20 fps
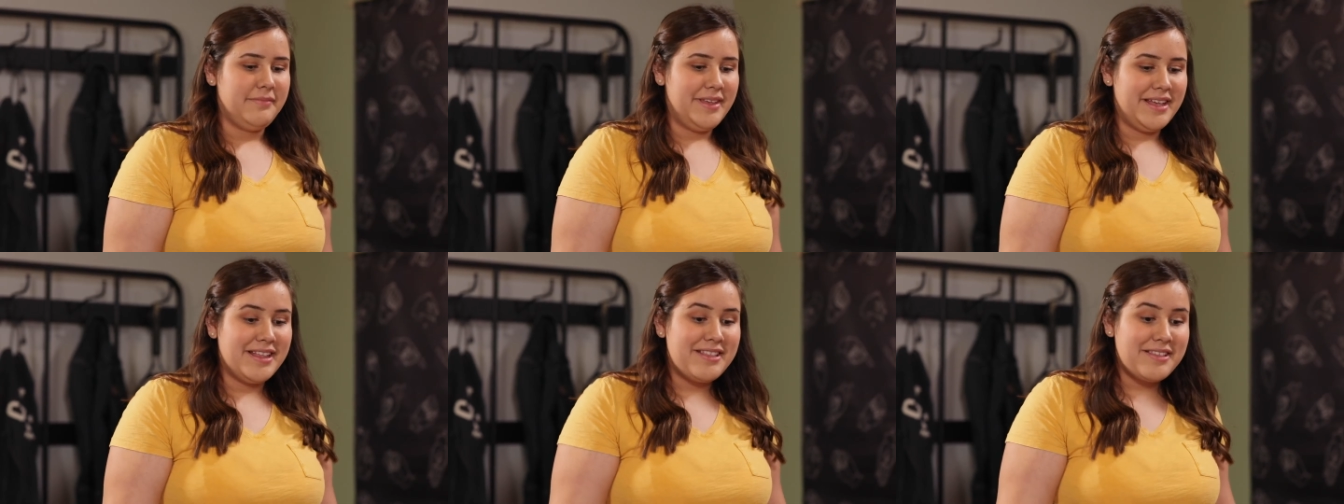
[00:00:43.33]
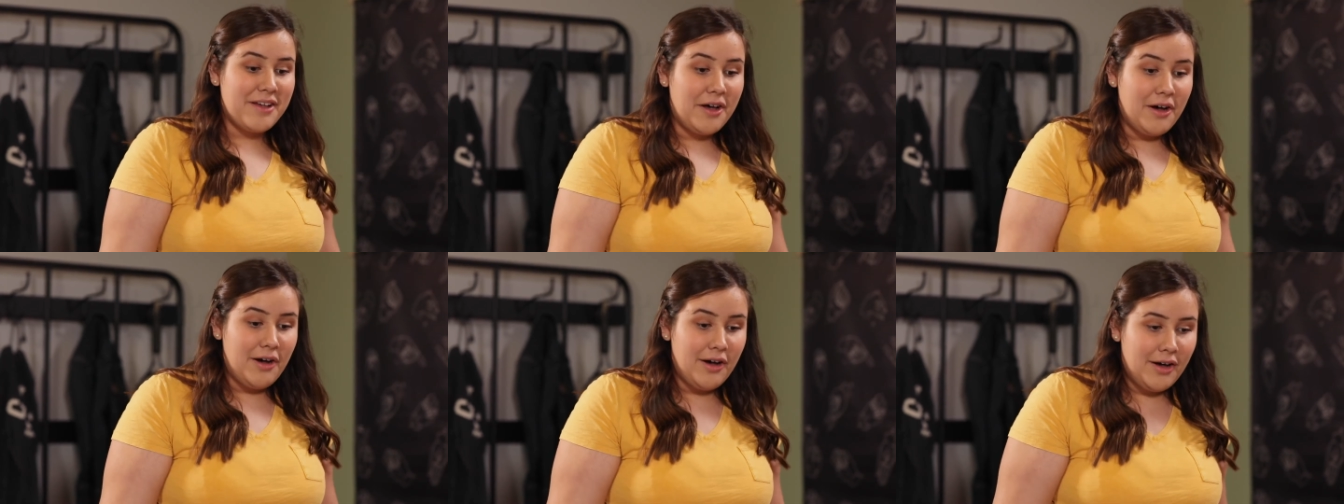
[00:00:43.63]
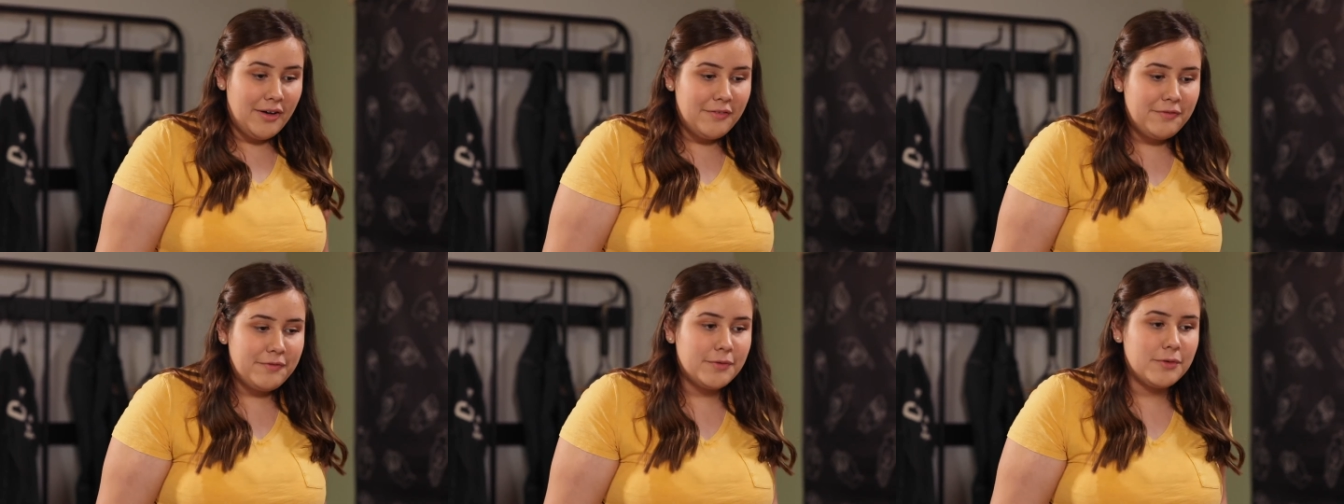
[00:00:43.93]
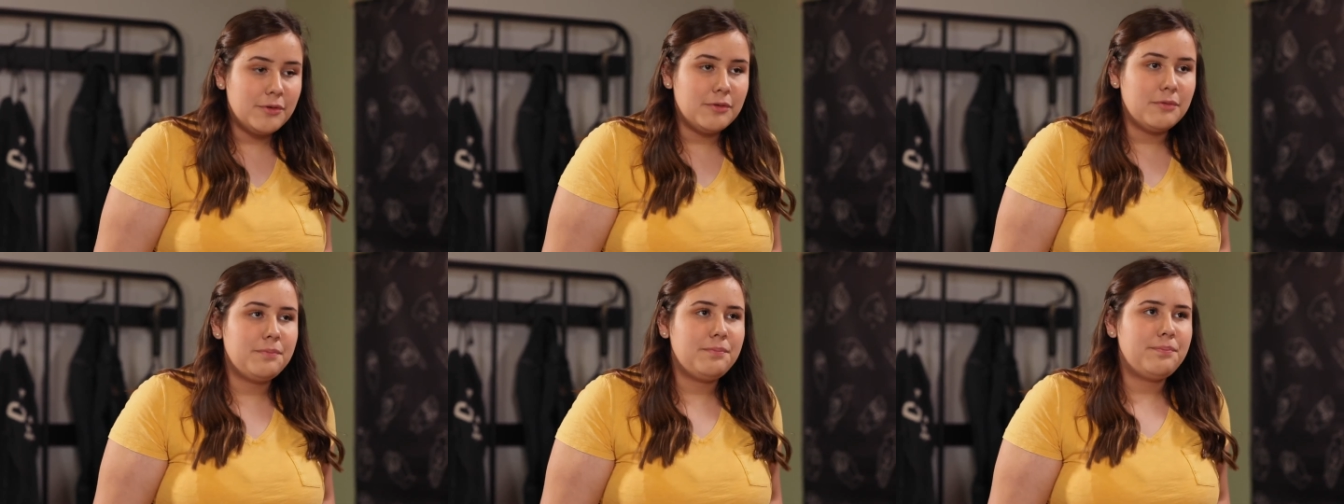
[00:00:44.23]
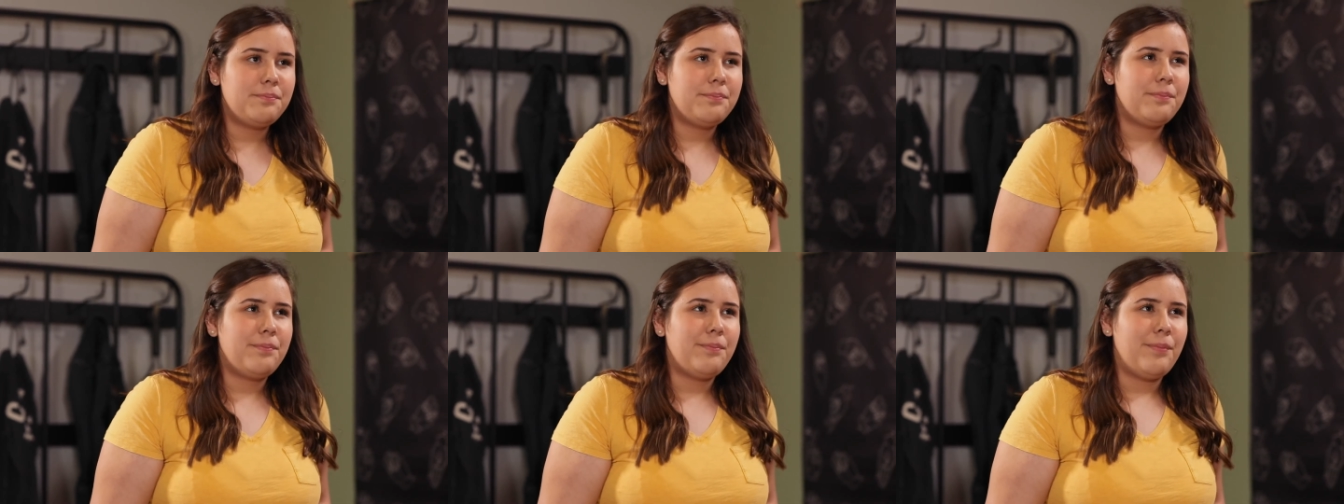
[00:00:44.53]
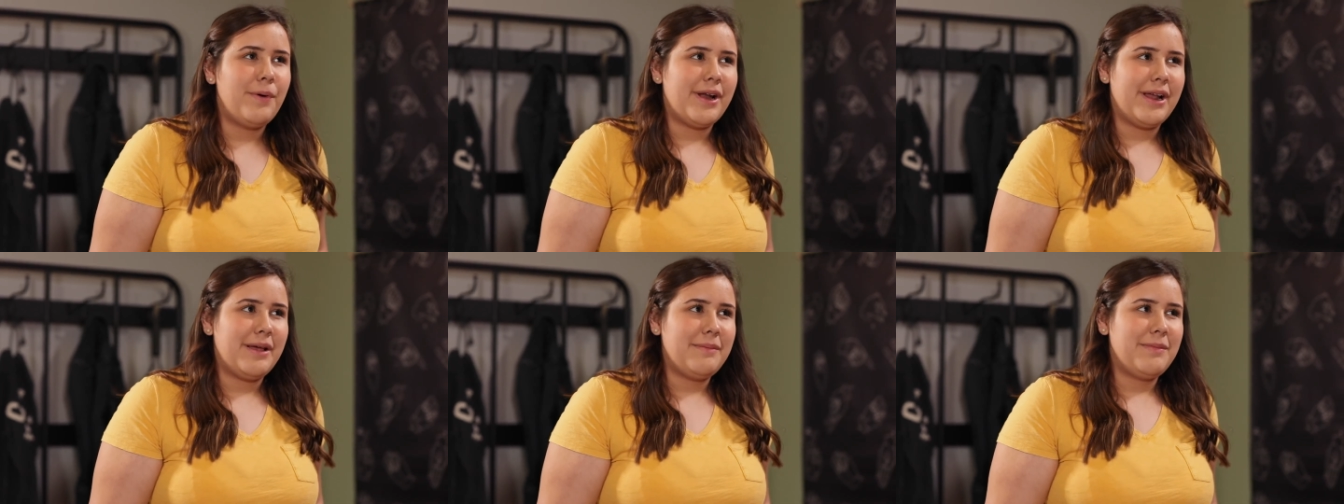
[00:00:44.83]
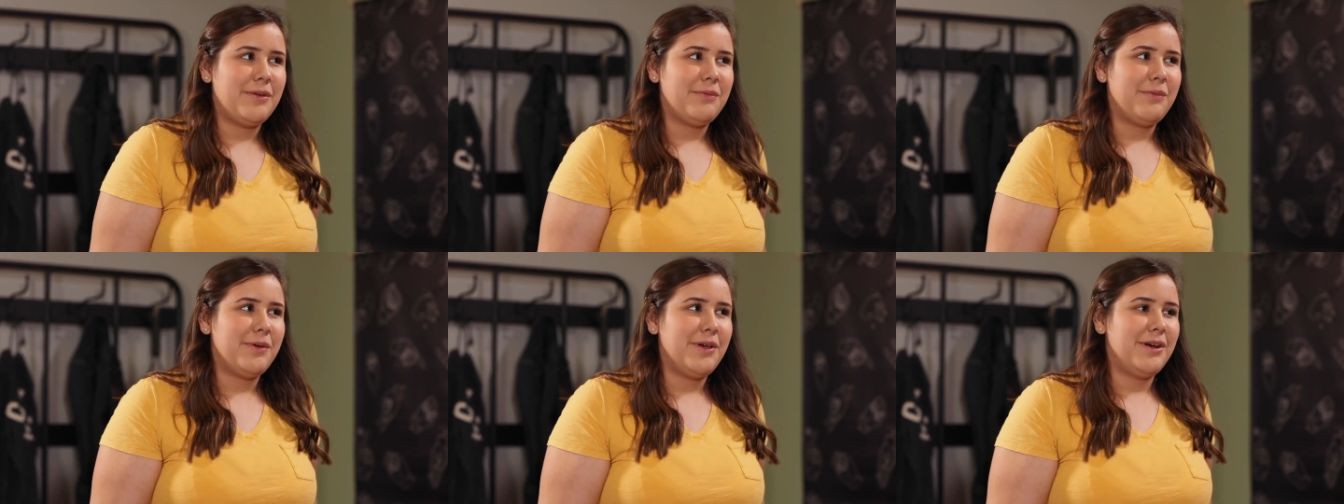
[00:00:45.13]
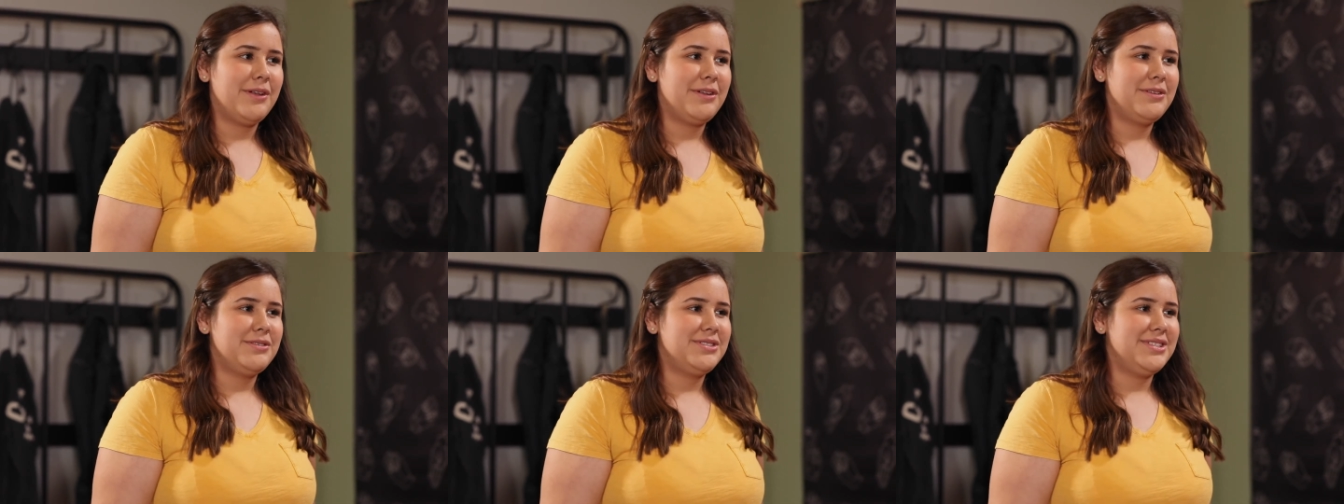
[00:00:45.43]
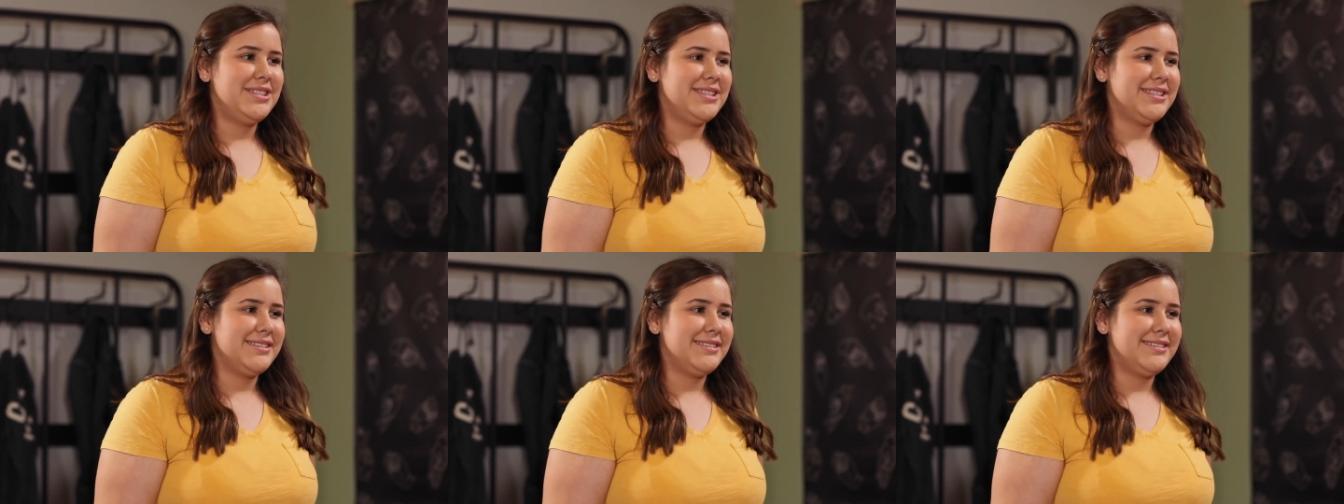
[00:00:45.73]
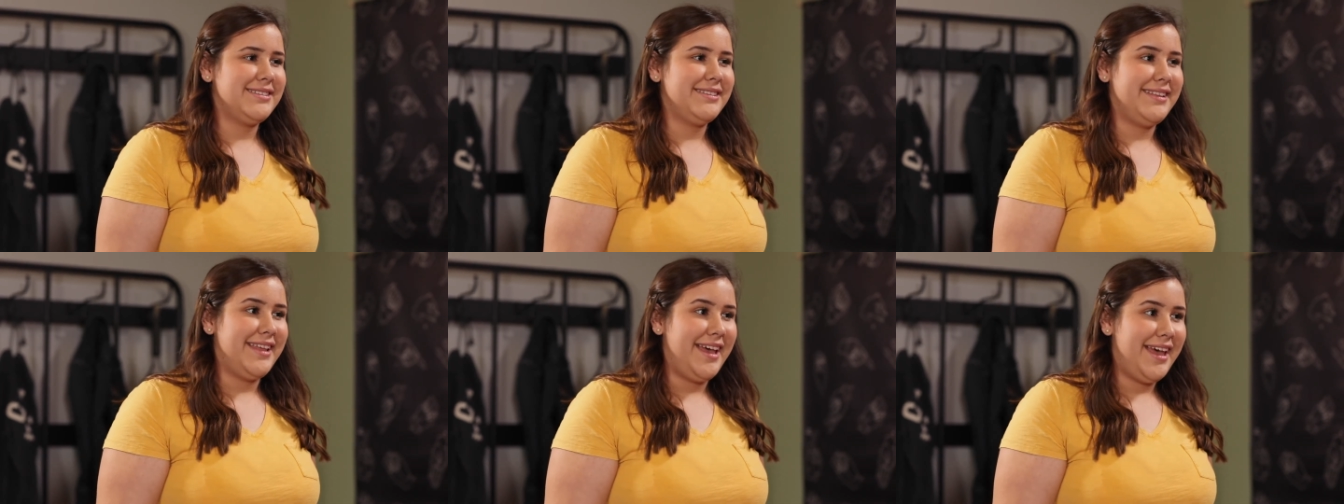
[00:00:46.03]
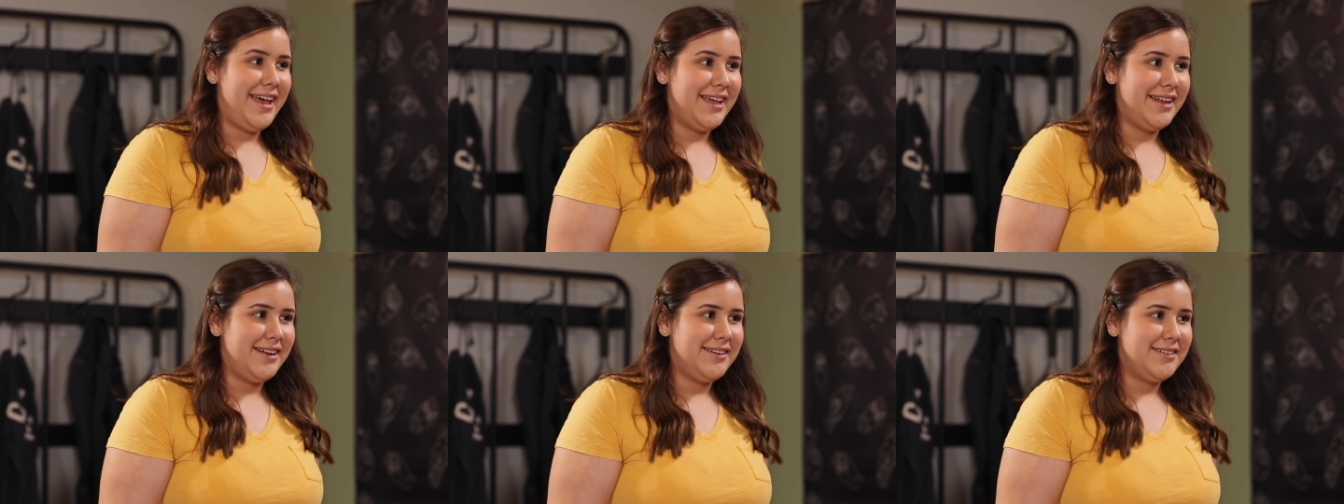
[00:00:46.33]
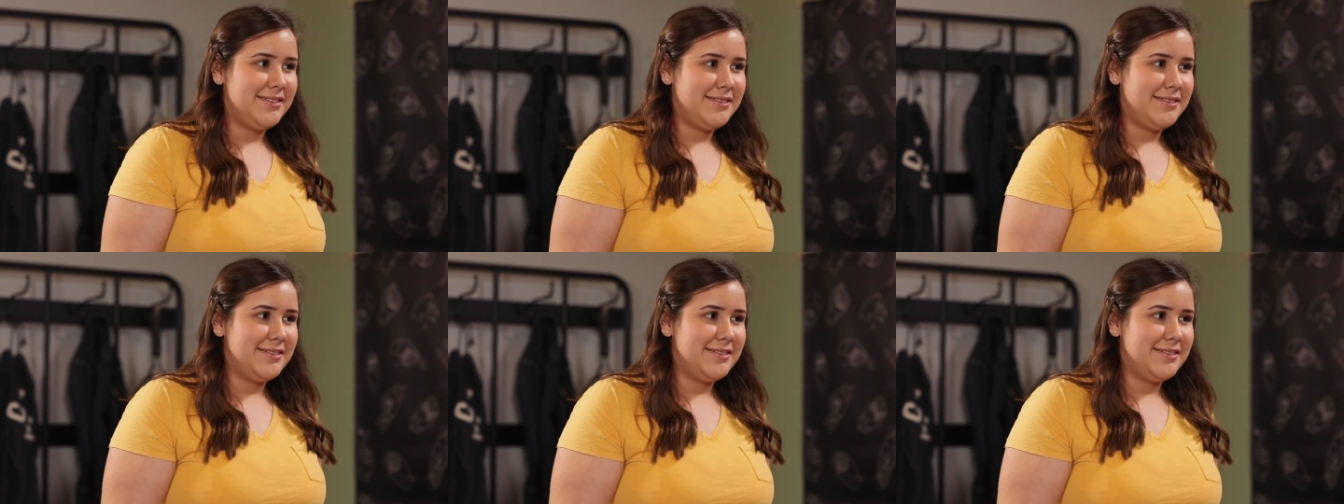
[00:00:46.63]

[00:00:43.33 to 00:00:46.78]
It's awful, but I mean, we all know she's dead,